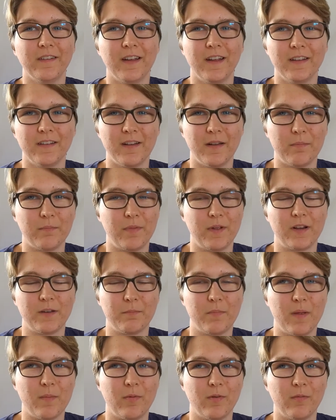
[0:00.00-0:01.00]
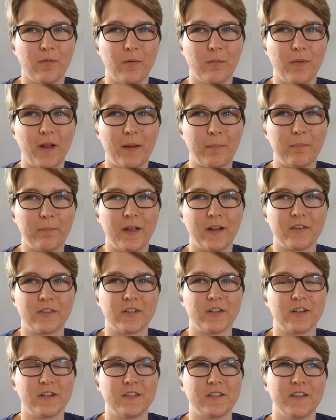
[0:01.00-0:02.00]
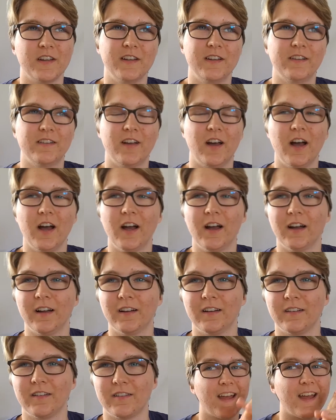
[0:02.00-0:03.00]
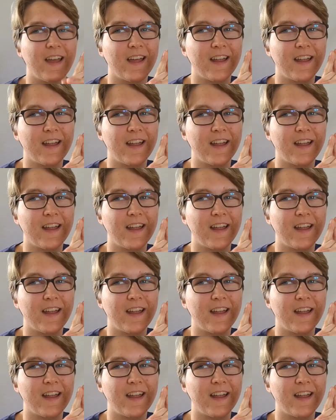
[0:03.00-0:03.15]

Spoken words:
And that people want like pictures and hugs.